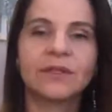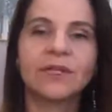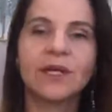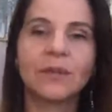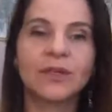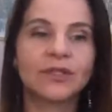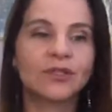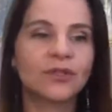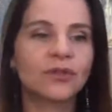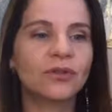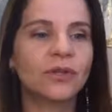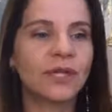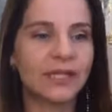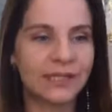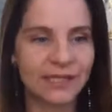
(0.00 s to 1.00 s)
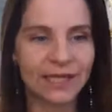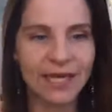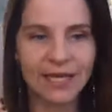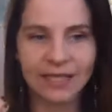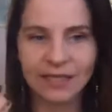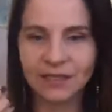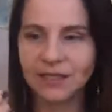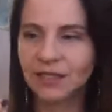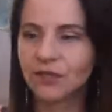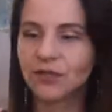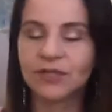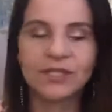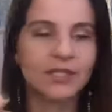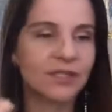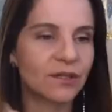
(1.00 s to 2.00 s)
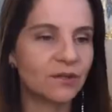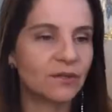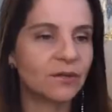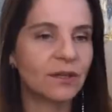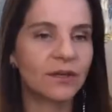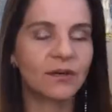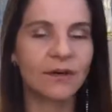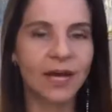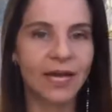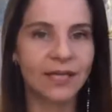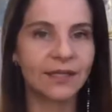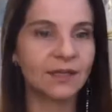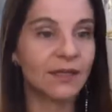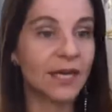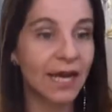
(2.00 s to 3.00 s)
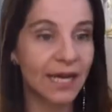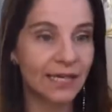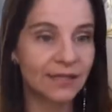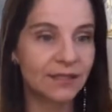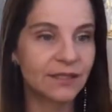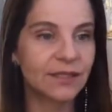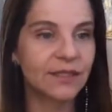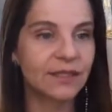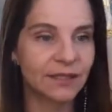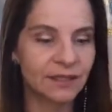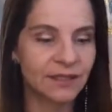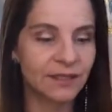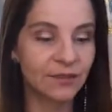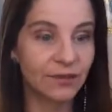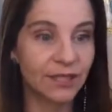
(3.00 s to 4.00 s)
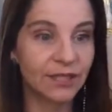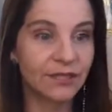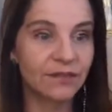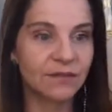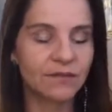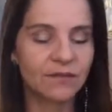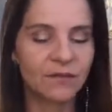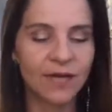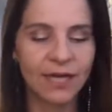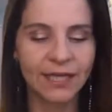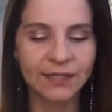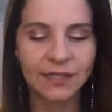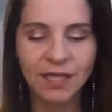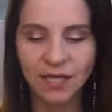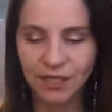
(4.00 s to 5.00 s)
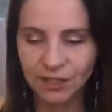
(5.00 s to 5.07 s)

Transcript: Number two, it's letting the crystal guide the grid, right?